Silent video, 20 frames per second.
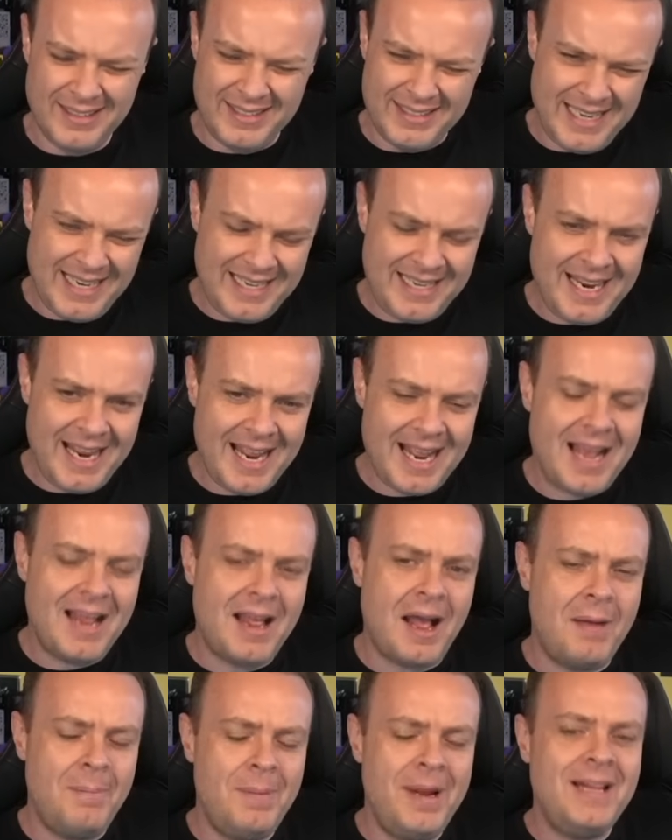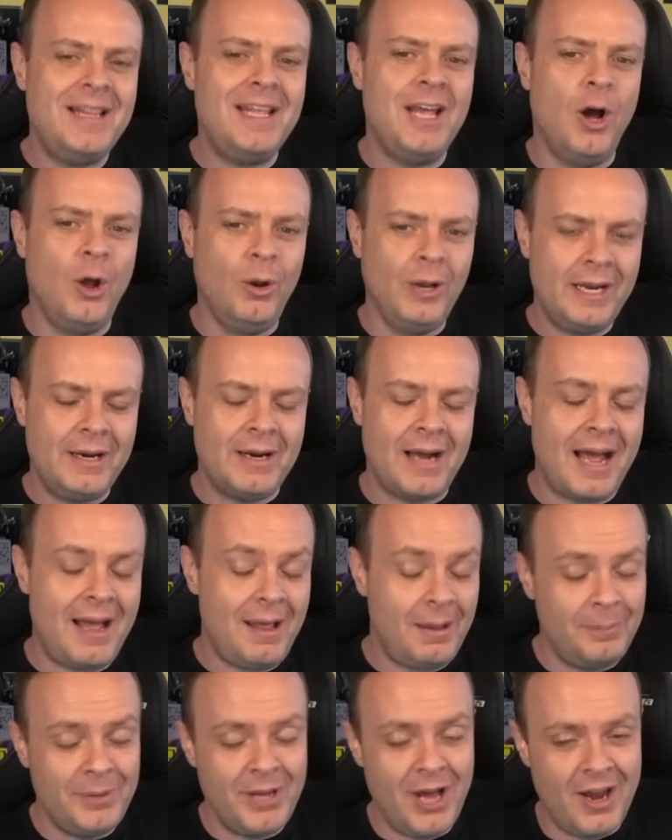Did they? I mean,
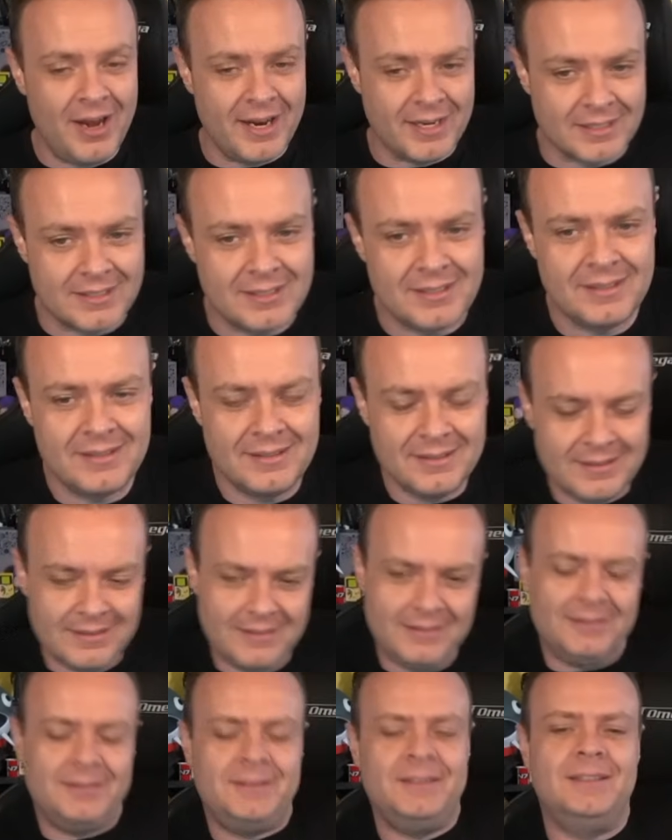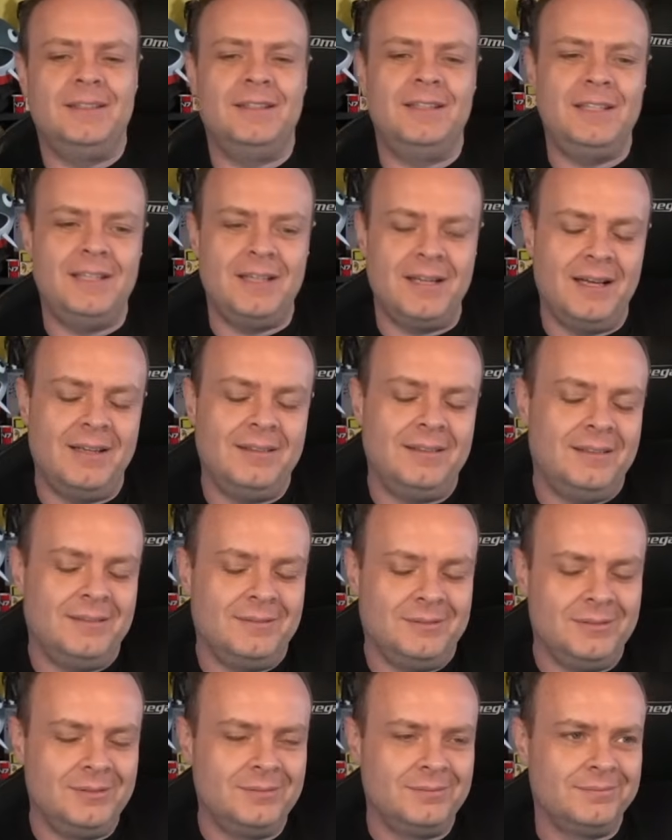I'll be honest. The
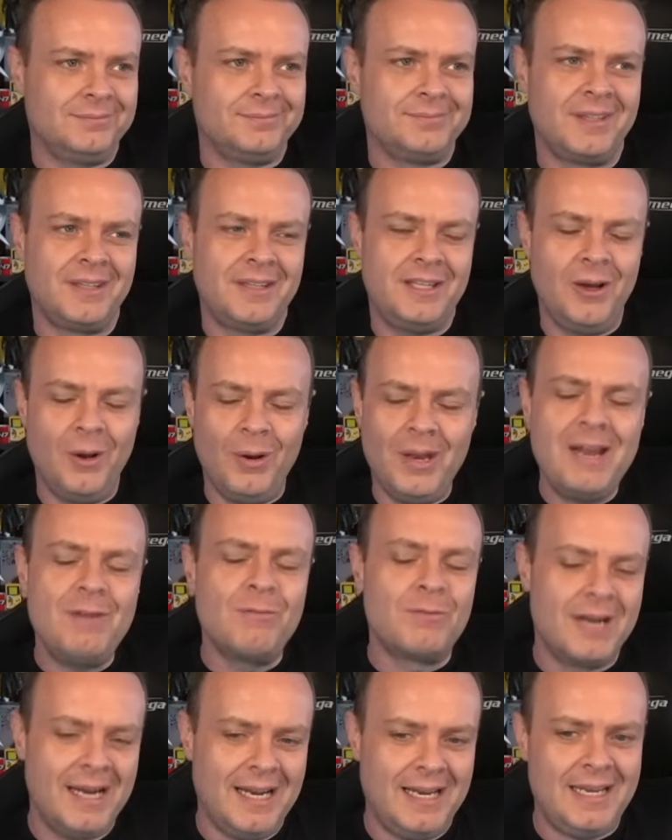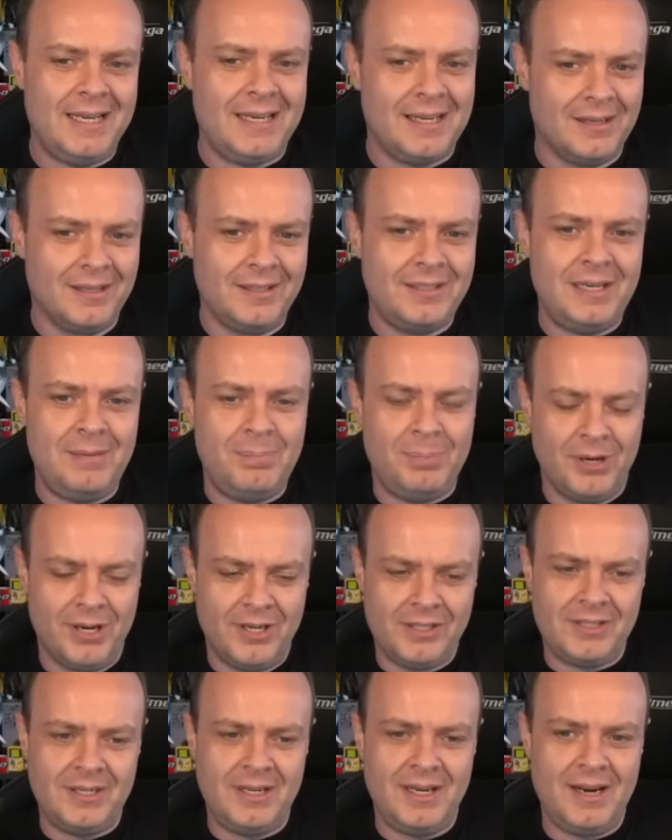only really guilty
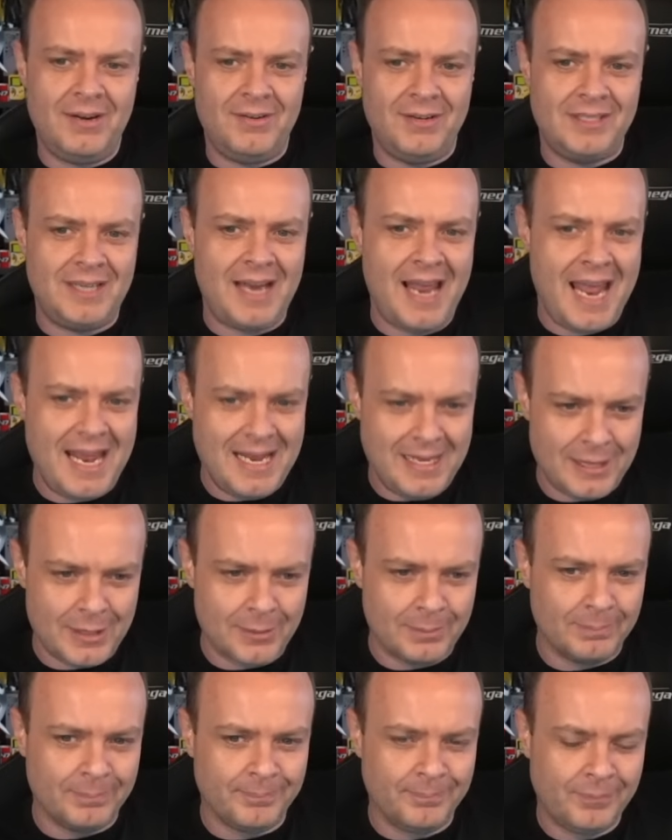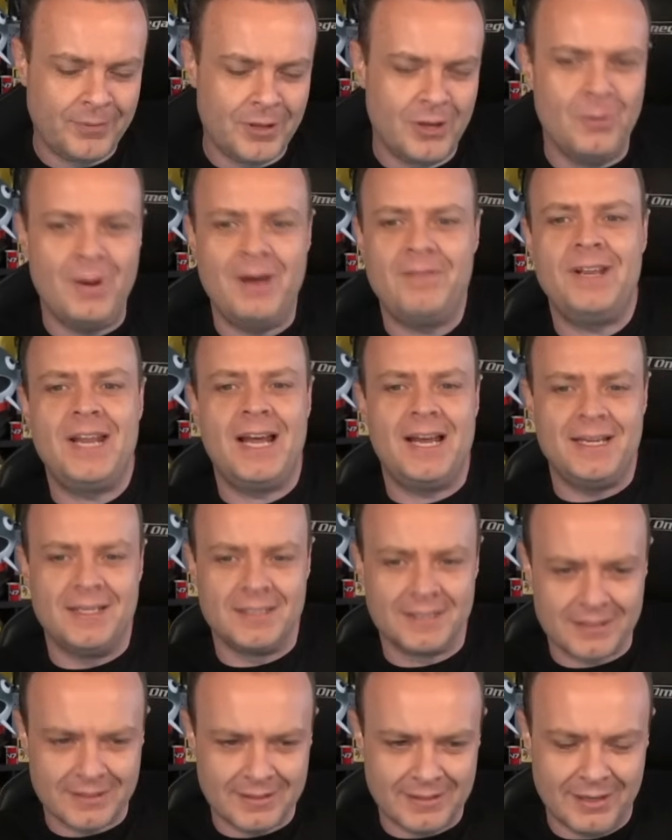person here is Hatham. Whoever that
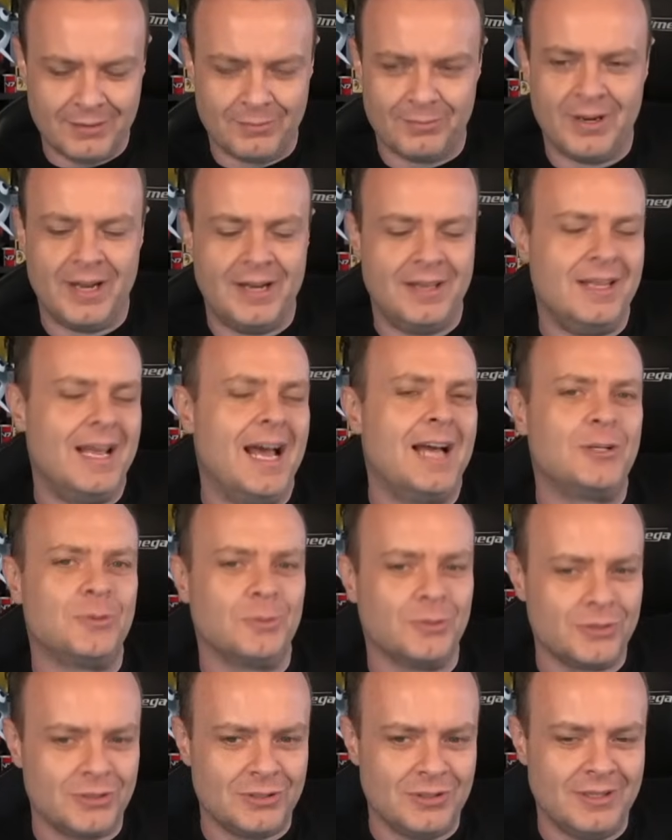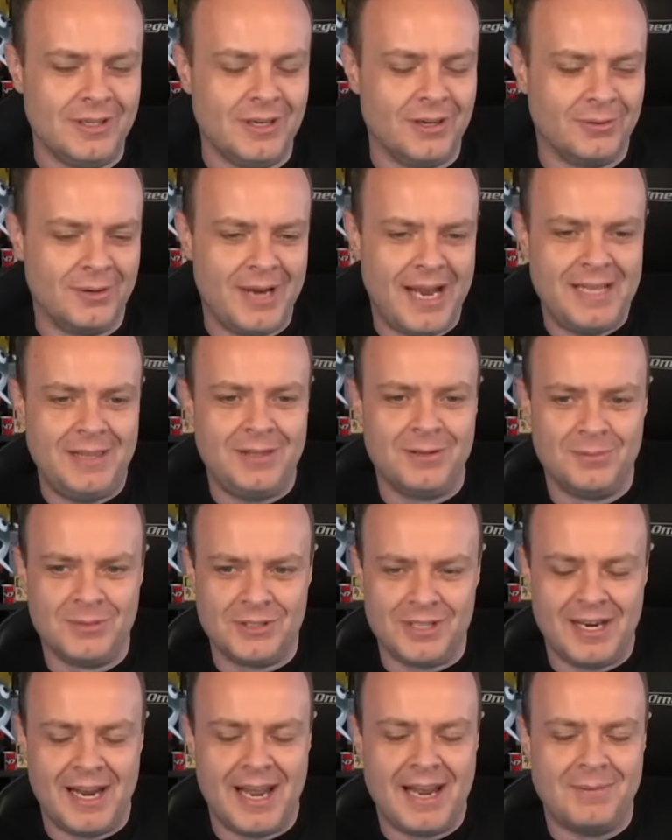is. In the actual,
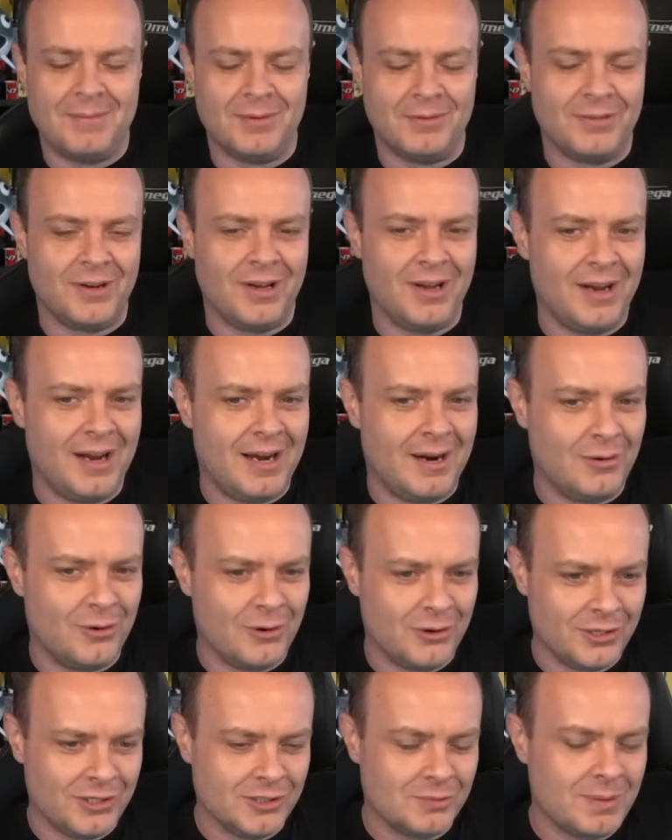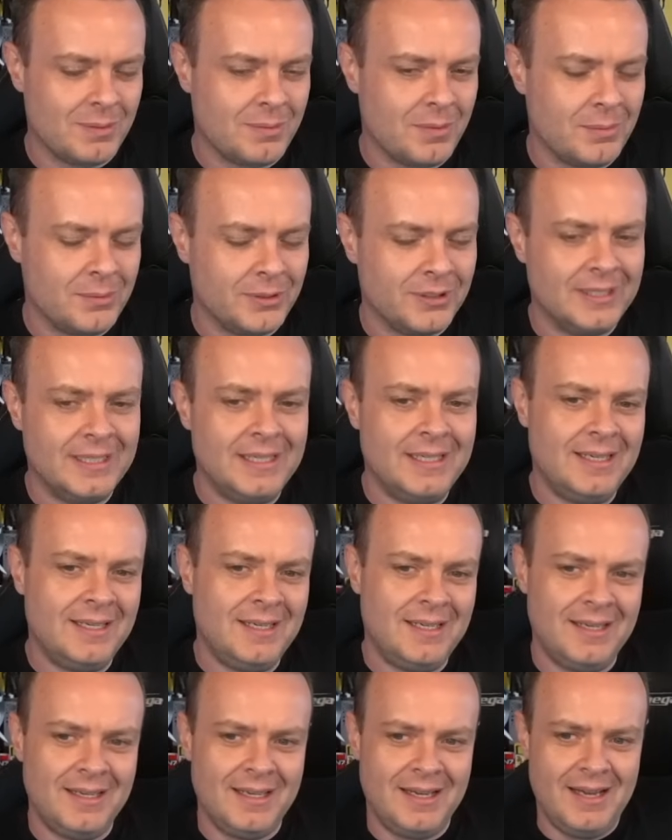Hatham's the name of our audience member. But
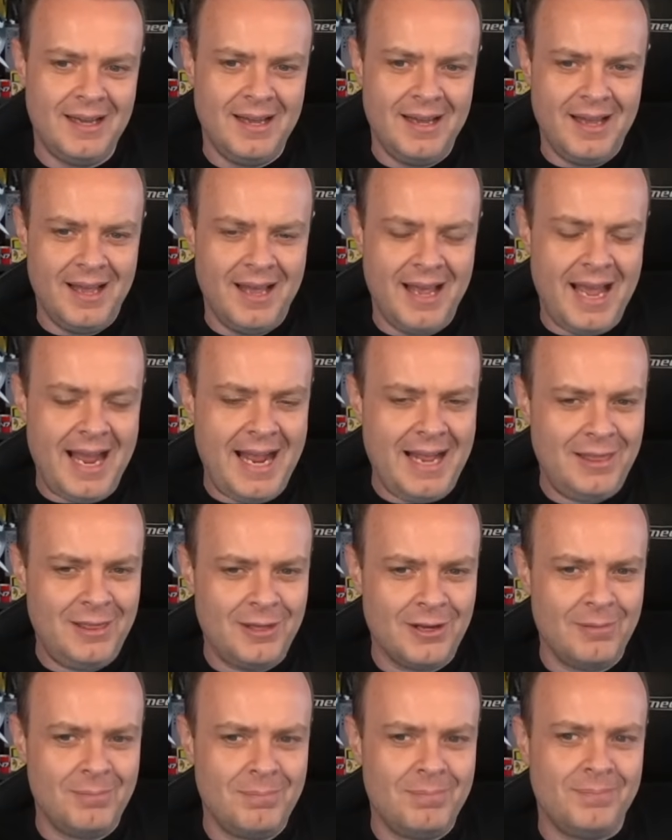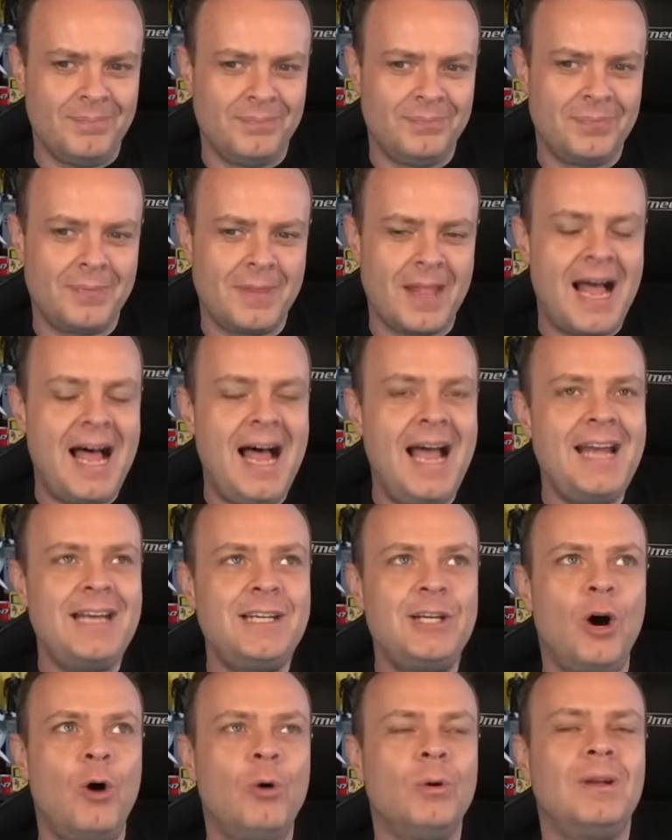Hatham, I
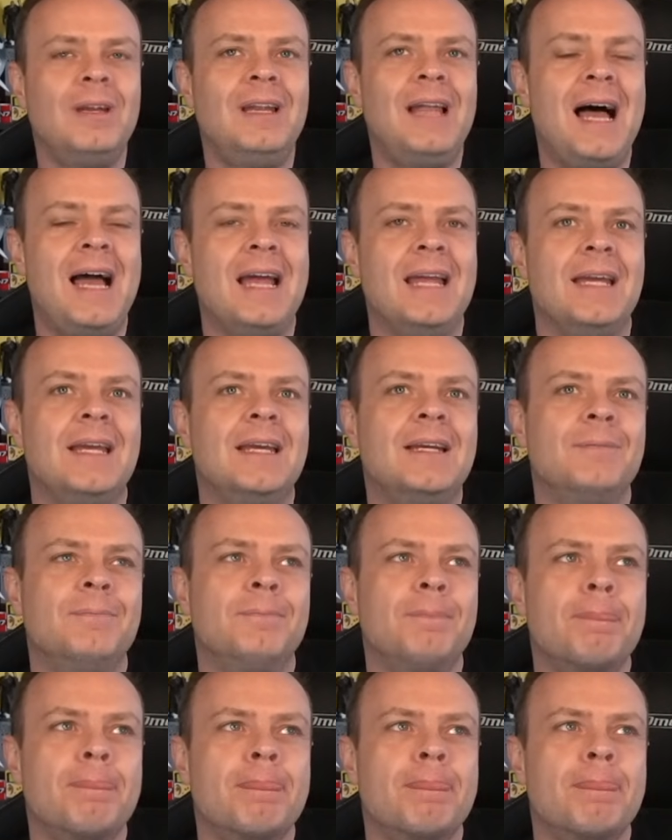don't like.